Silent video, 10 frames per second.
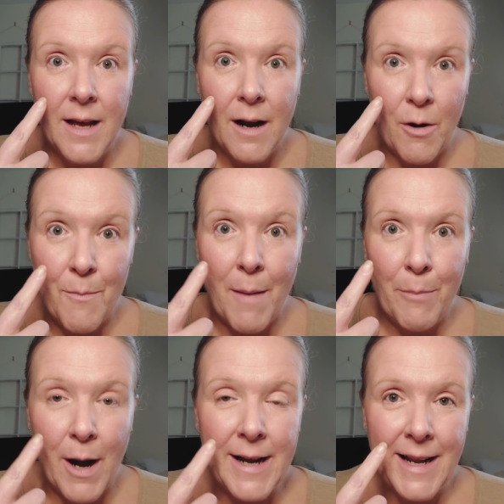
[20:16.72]
or my
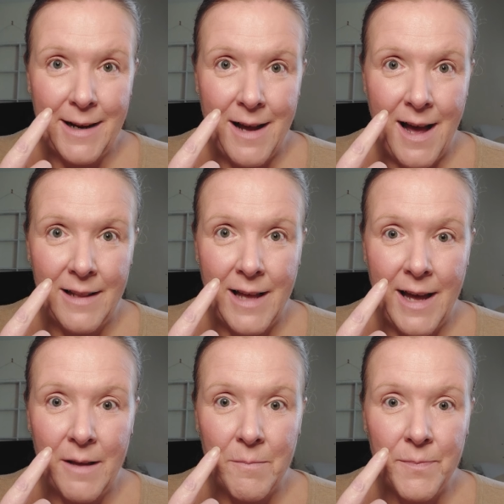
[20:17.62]
brightening
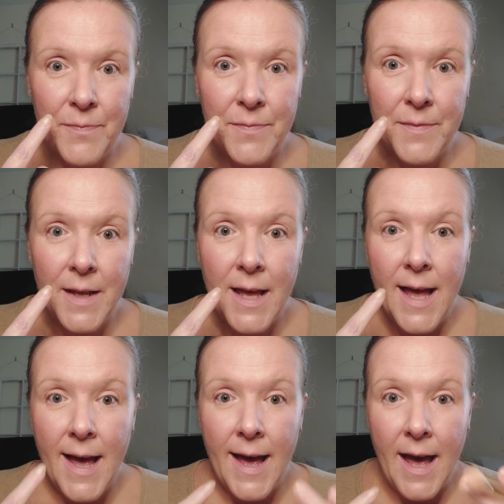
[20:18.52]
highlight.
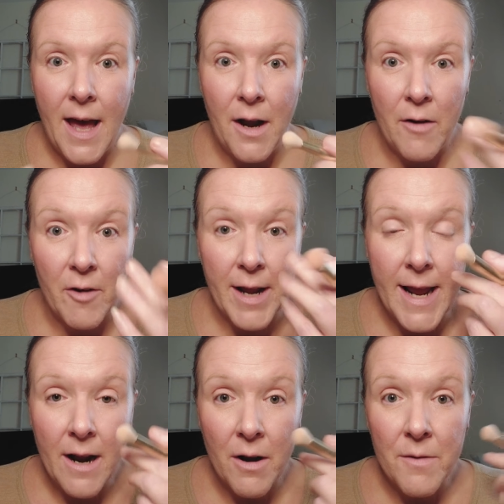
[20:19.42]
And over
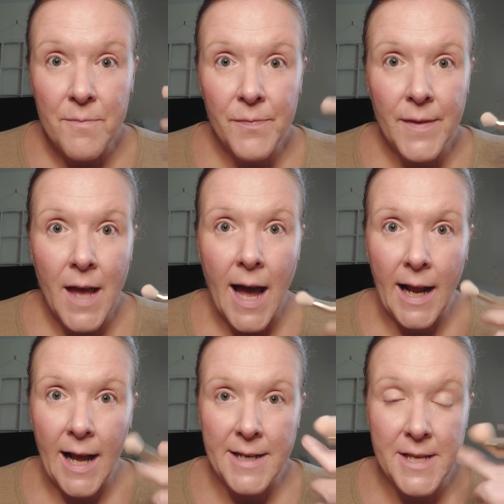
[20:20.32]
here, I
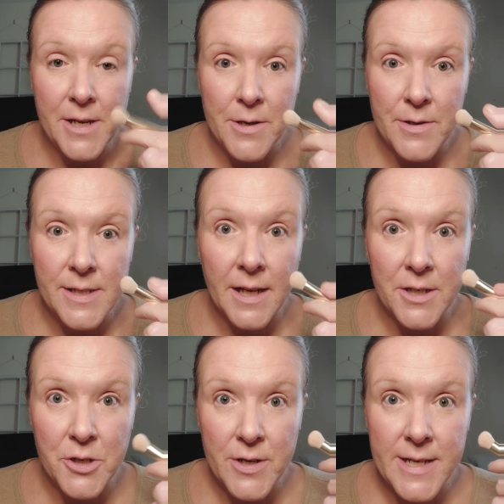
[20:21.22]
got to use
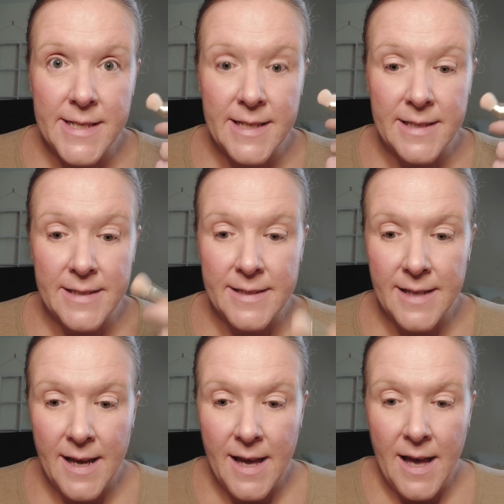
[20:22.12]
Catrice's
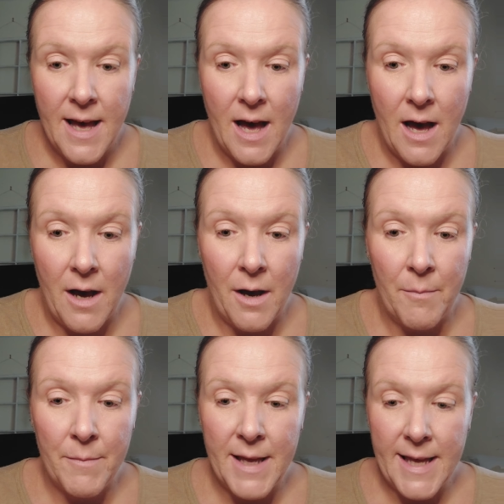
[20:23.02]

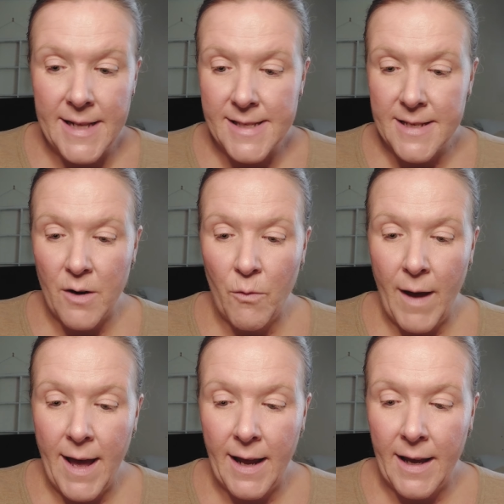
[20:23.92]
Instant
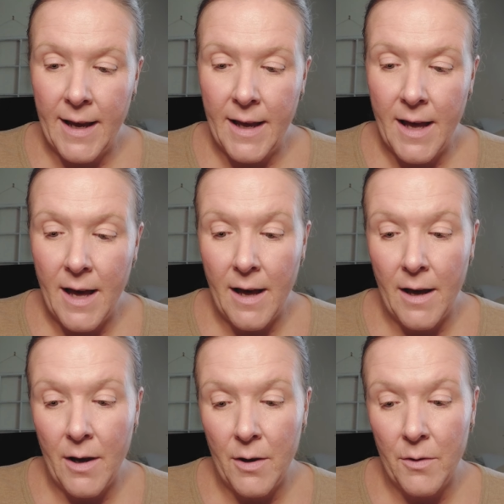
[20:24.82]
Awake
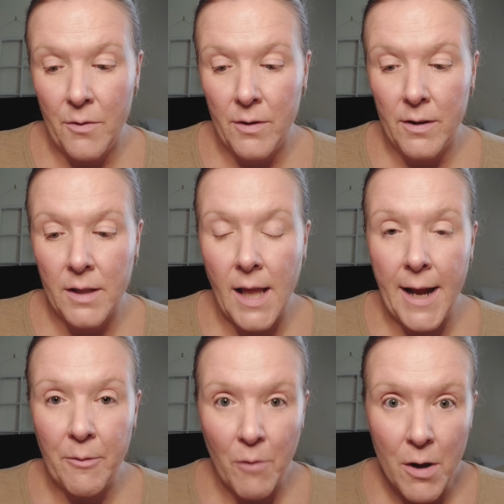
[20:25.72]

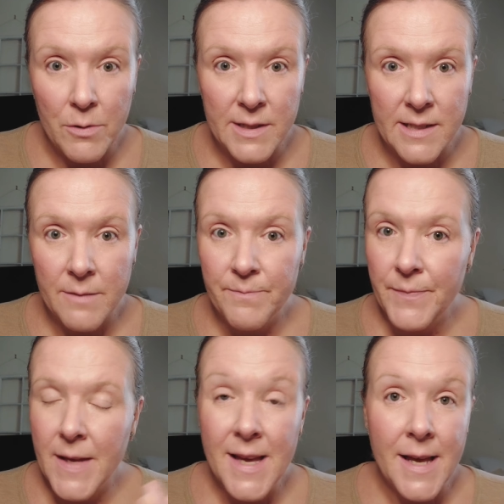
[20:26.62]
Light Rose.
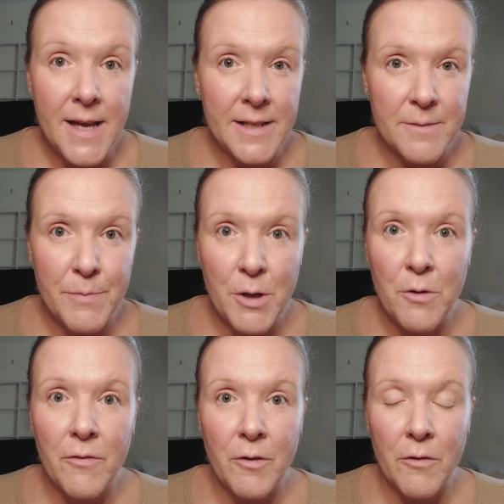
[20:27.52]
It's
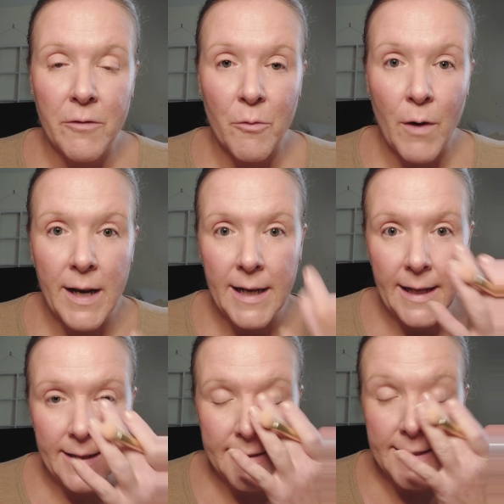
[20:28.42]
beautiful for what it
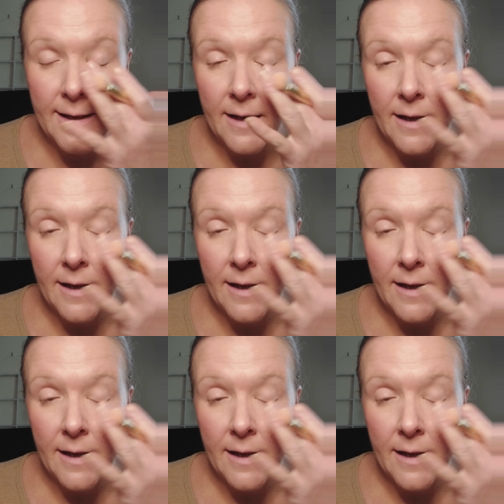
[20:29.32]
is.